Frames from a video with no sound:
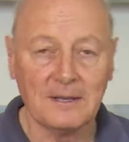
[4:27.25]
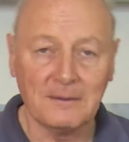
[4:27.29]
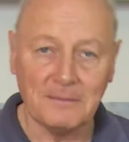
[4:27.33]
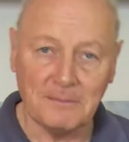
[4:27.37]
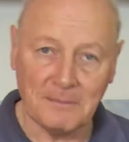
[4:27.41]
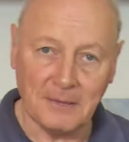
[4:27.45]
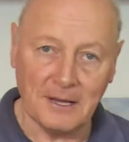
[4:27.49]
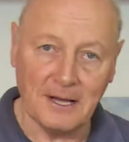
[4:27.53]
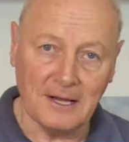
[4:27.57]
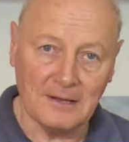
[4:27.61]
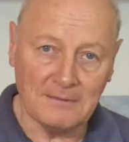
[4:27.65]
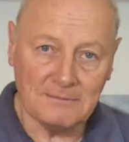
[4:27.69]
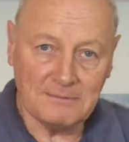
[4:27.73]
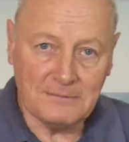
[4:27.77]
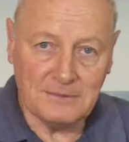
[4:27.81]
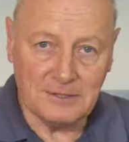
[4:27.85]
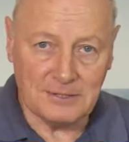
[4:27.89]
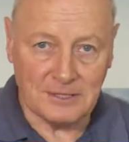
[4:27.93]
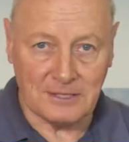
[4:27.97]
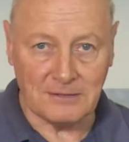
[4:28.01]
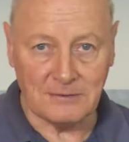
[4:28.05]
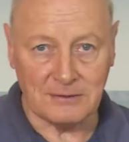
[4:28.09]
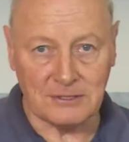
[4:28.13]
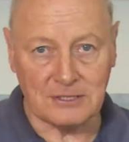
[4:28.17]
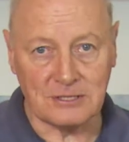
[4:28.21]
but you
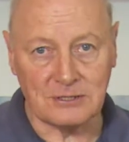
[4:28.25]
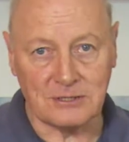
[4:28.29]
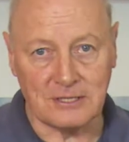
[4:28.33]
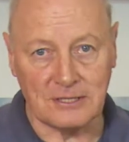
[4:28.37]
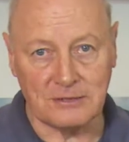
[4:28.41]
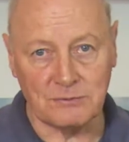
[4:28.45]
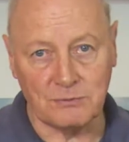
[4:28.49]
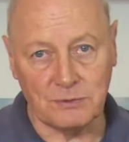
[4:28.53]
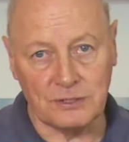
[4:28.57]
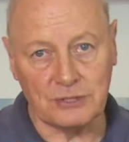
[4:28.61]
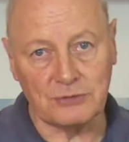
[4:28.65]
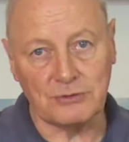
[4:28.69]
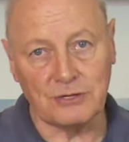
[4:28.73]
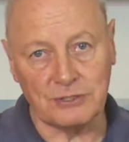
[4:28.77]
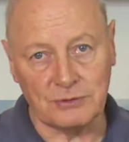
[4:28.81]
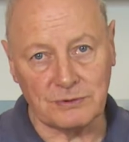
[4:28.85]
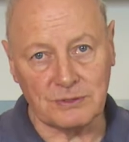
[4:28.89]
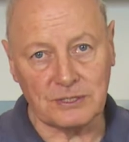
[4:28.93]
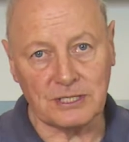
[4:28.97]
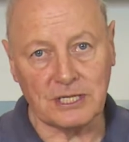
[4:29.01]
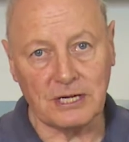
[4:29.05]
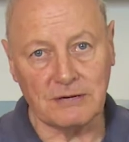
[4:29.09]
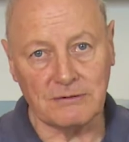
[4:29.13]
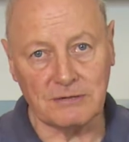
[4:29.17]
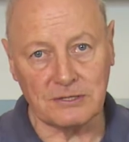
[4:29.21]
know, we try to
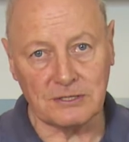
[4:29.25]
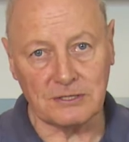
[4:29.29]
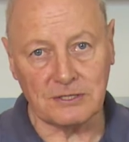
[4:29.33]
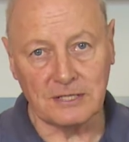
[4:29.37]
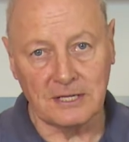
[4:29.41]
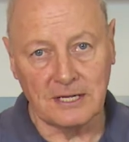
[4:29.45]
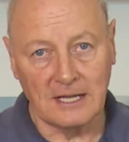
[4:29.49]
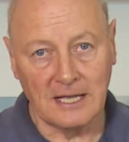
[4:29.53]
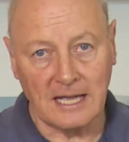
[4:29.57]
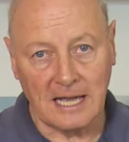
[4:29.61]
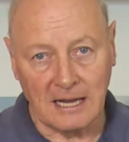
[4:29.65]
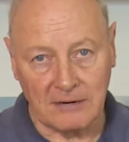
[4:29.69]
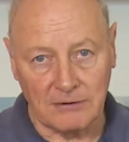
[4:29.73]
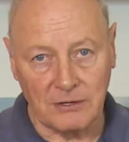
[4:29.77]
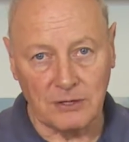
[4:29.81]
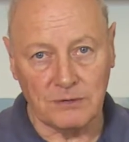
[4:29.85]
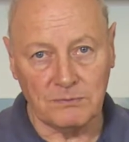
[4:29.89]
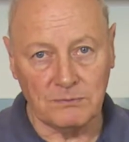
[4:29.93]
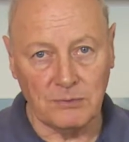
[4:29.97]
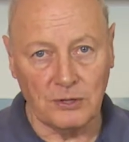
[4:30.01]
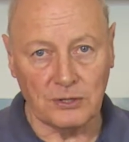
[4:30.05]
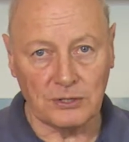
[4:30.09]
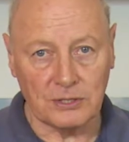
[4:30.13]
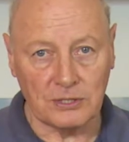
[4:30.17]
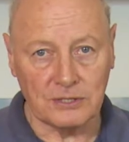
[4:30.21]
encourage our own
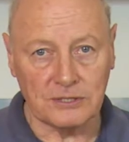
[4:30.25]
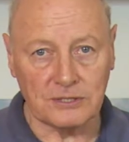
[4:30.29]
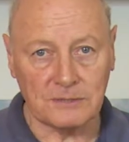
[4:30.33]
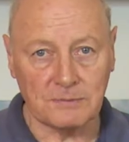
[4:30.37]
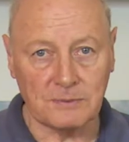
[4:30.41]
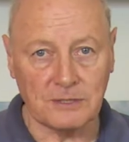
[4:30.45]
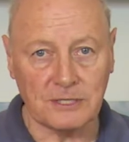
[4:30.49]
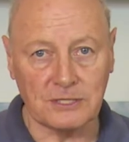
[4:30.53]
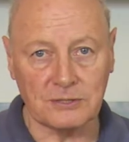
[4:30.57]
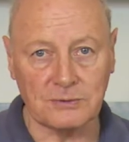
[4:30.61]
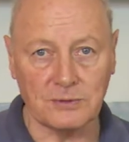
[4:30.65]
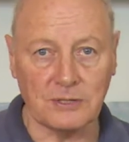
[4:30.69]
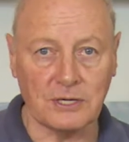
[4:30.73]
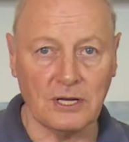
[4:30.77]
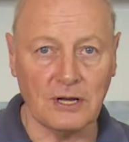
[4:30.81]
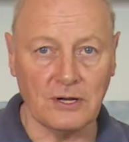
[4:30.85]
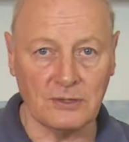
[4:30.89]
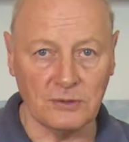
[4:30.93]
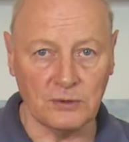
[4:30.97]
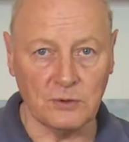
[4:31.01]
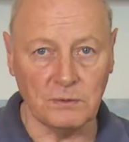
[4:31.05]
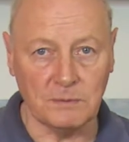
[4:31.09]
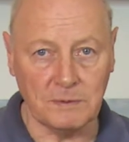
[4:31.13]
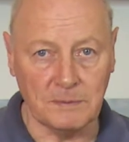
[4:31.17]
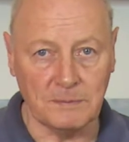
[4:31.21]
modelers, because we can't
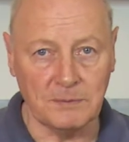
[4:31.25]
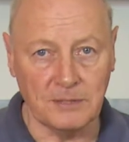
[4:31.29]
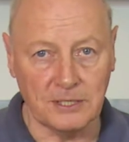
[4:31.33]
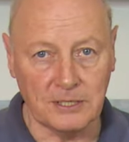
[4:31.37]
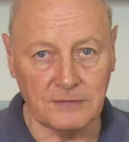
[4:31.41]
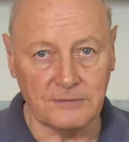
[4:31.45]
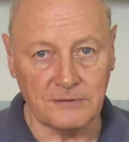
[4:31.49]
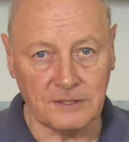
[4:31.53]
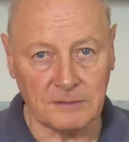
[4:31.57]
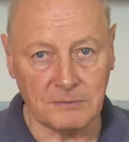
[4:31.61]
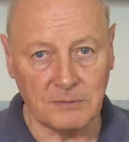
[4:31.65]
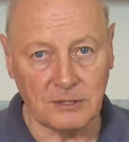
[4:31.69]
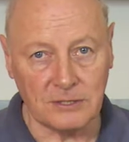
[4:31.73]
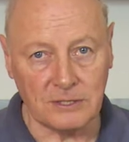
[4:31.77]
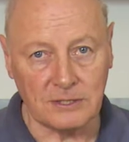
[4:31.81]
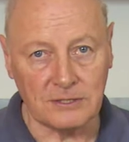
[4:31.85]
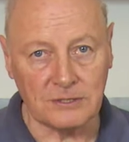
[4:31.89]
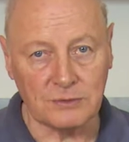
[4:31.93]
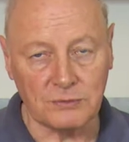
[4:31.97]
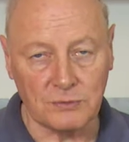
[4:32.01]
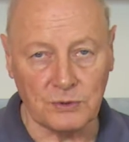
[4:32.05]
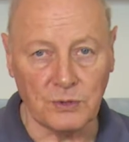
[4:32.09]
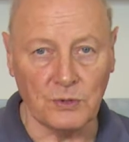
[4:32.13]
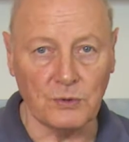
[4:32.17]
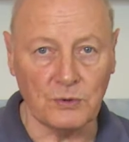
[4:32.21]
all be perfect
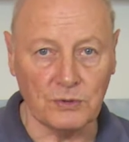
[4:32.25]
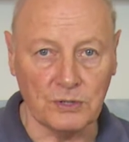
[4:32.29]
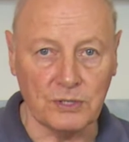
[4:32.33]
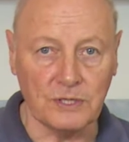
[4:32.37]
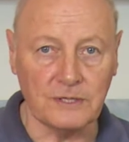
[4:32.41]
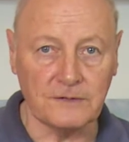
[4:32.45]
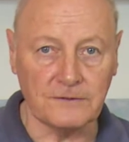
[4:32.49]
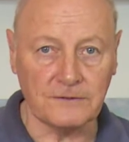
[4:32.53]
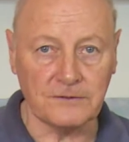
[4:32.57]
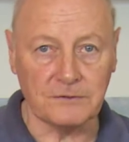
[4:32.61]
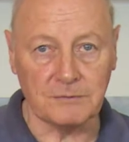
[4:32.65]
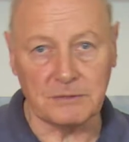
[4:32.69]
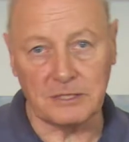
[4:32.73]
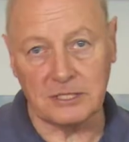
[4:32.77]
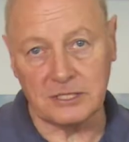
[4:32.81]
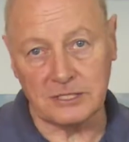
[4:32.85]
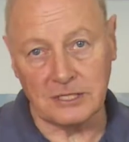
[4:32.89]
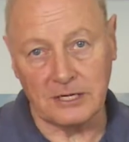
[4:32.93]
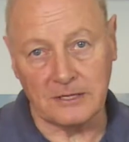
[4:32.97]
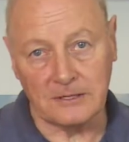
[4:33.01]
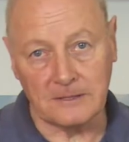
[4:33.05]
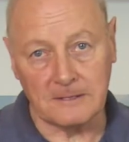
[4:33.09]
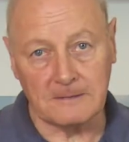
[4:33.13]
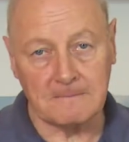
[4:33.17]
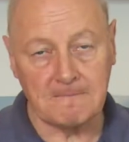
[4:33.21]
modelers, we all learn from each
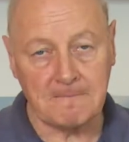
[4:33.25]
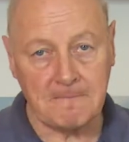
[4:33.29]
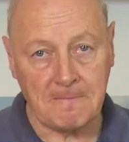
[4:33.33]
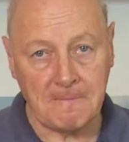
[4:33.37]
other,